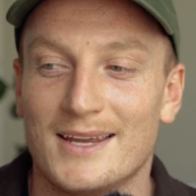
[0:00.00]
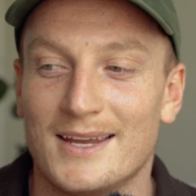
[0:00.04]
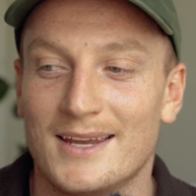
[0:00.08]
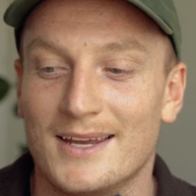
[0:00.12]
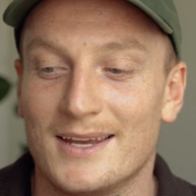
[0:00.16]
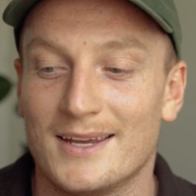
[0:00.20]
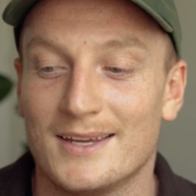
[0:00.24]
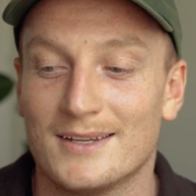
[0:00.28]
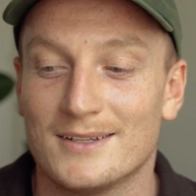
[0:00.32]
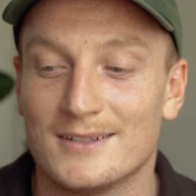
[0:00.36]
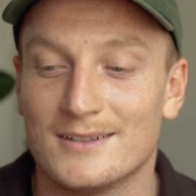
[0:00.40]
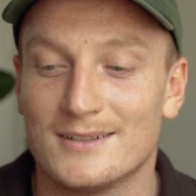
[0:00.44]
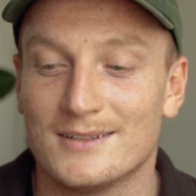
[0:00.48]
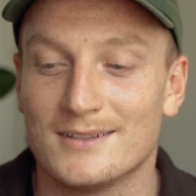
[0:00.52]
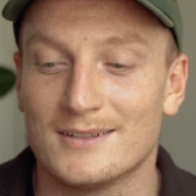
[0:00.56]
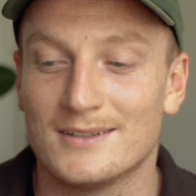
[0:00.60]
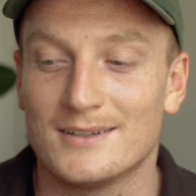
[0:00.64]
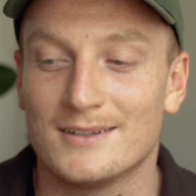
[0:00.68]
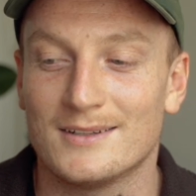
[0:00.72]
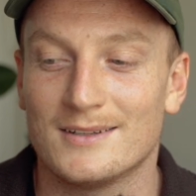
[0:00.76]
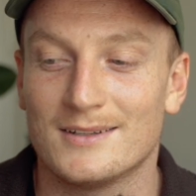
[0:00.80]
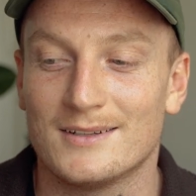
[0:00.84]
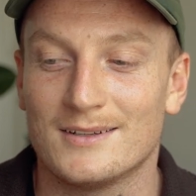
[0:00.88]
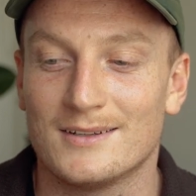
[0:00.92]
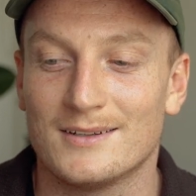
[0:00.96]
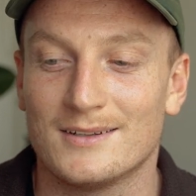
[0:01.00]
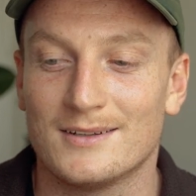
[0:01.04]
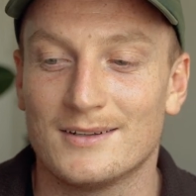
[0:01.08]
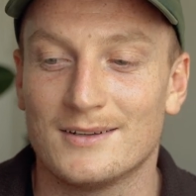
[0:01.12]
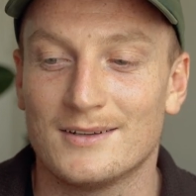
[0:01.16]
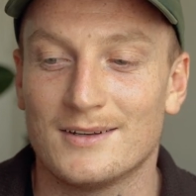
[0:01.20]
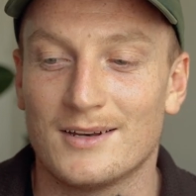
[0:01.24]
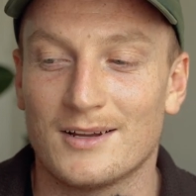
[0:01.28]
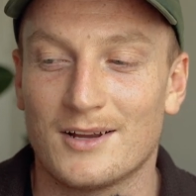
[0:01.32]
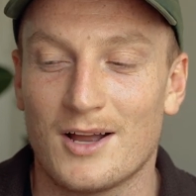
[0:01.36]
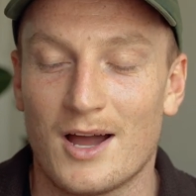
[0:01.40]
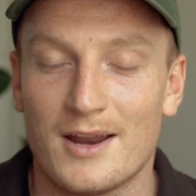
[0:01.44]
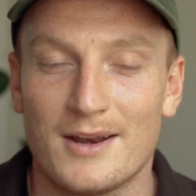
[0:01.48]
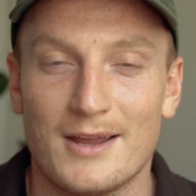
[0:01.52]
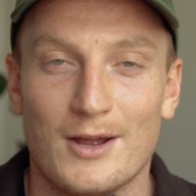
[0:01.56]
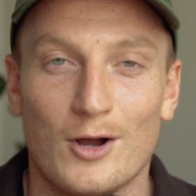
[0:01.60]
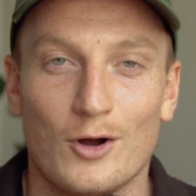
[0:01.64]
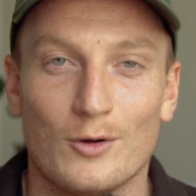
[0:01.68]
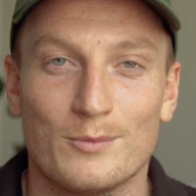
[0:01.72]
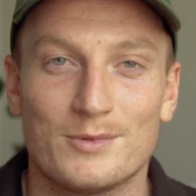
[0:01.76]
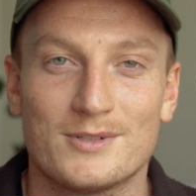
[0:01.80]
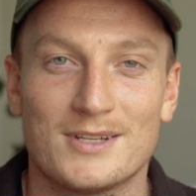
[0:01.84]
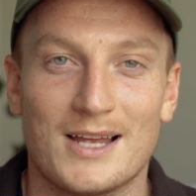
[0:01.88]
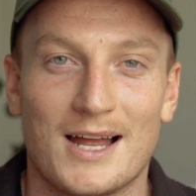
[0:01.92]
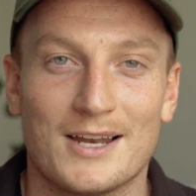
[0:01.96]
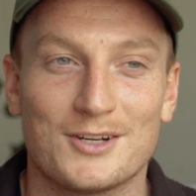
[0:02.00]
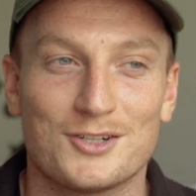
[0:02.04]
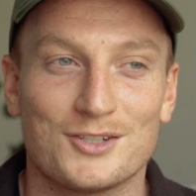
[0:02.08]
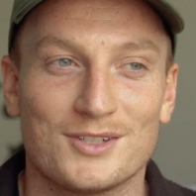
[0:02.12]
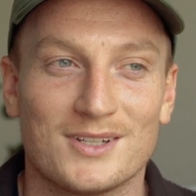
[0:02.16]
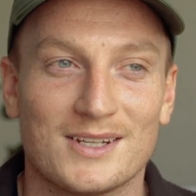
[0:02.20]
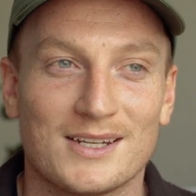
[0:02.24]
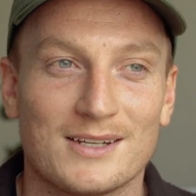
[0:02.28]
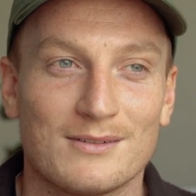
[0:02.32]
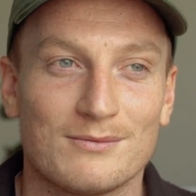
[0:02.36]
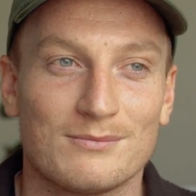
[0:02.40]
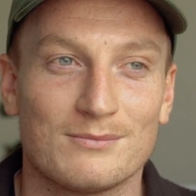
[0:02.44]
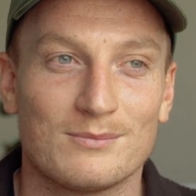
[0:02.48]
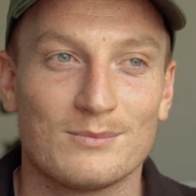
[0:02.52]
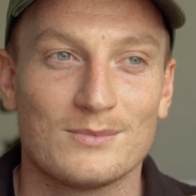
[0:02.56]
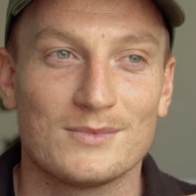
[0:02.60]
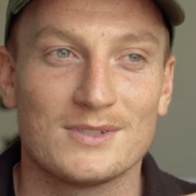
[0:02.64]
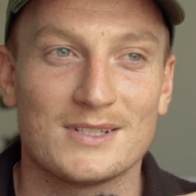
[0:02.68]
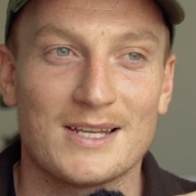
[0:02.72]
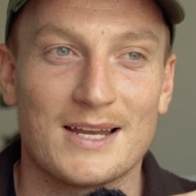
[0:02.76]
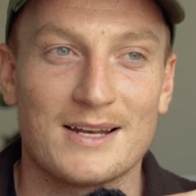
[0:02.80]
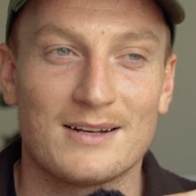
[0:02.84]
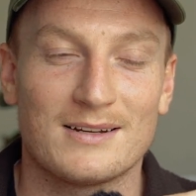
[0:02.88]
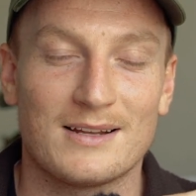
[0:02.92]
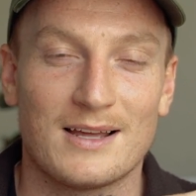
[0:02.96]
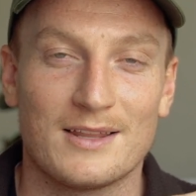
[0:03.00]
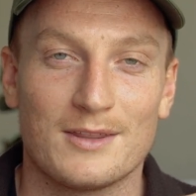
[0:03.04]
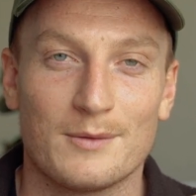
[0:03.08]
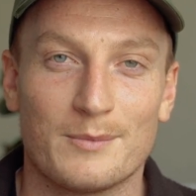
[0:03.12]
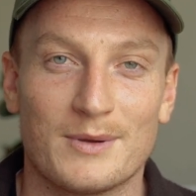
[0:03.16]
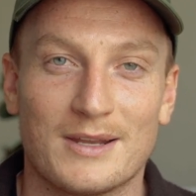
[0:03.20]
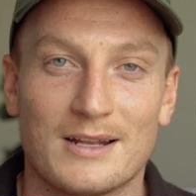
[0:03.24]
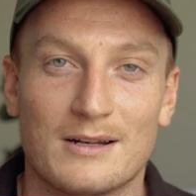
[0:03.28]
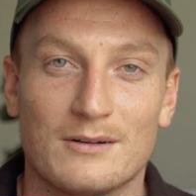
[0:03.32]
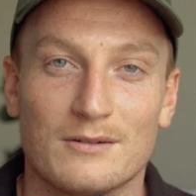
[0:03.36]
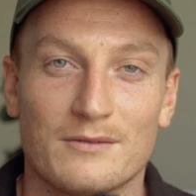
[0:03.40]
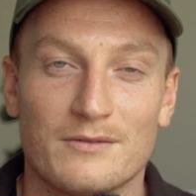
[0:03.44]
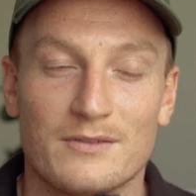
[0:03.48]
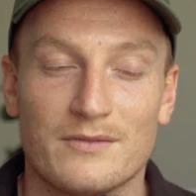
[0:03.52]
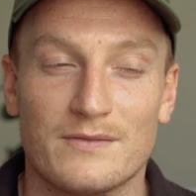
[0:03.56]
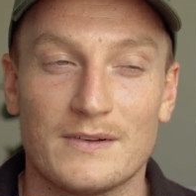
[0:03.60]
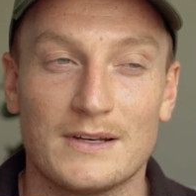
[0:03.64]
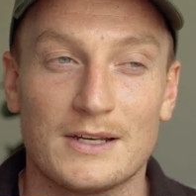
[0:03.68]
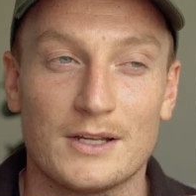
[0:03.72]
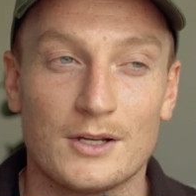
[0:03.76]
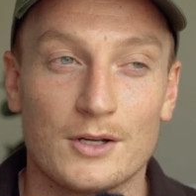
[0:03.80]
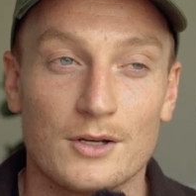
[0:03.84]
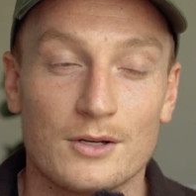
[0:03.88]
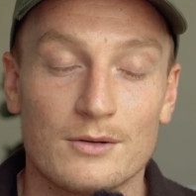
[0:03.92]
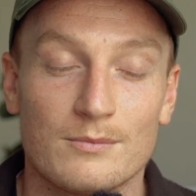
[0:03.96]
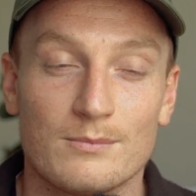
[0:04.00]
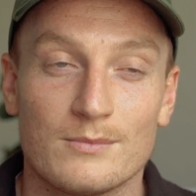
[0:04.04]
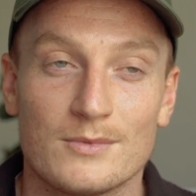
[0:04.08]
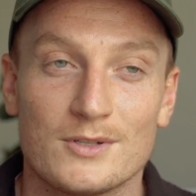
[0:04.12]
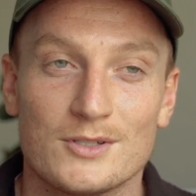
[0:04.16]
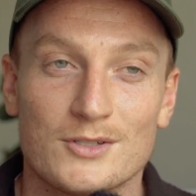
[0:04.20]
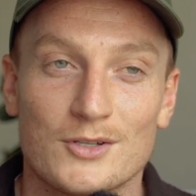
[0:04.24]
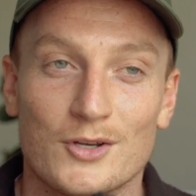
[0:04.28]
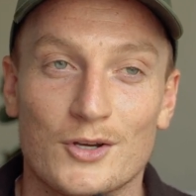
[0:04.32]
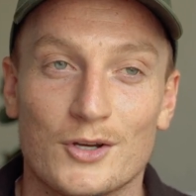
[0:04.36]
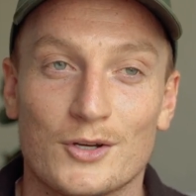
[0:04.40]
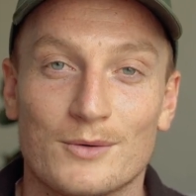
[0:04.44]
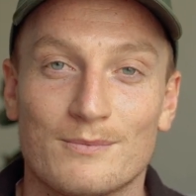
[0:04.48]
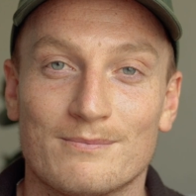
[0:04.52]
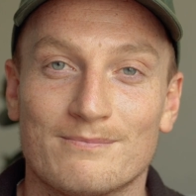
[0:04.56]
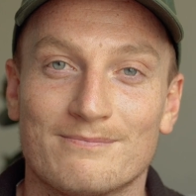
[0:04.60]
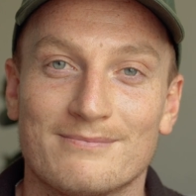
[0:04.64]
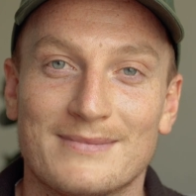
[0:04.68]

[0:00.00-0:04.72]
It kind of helps, actually, saying it at the beginning of the video. So